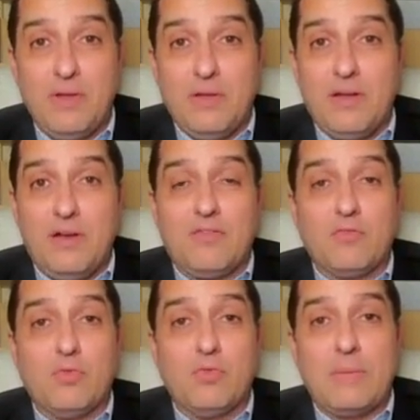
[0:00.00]
of the
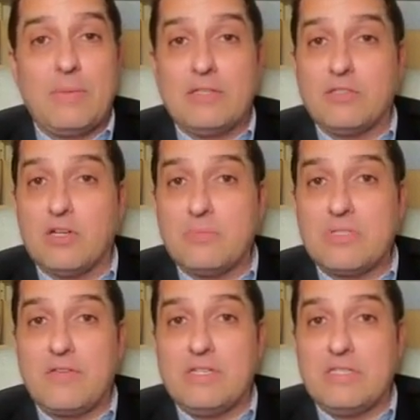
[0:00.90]
ruling, but in terms
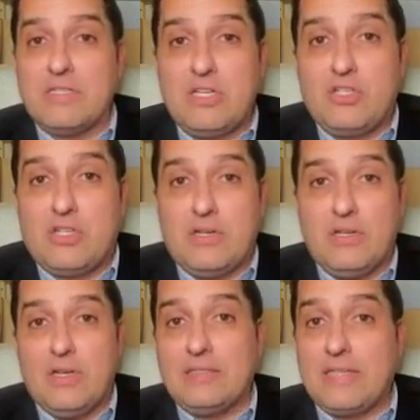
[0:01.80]
of the decision, and